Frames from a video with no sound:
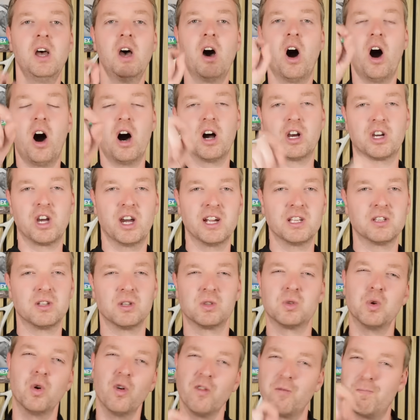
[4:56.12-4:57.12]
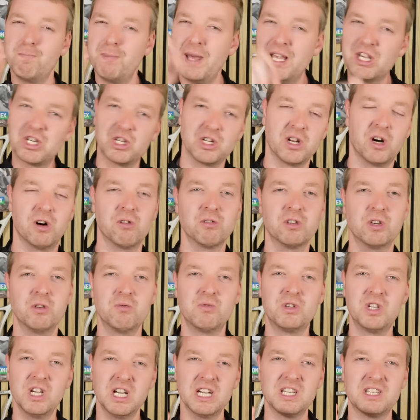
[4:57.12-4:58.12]
are going to sort of pigeonhole you
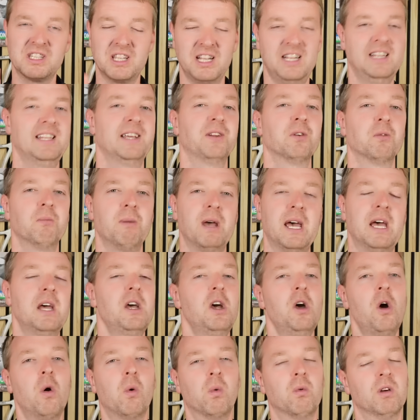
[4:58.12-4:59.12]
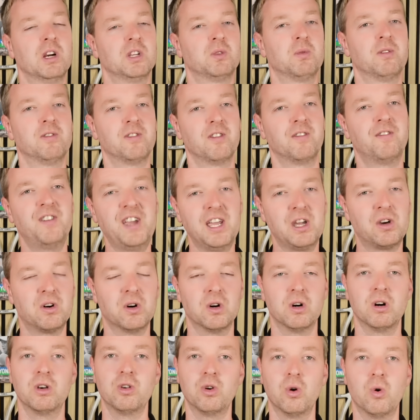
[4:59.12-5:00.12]
just a little bit. Whereas with a
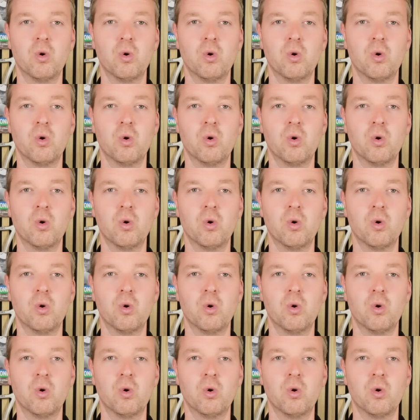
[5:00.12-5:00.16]
V-Core, you're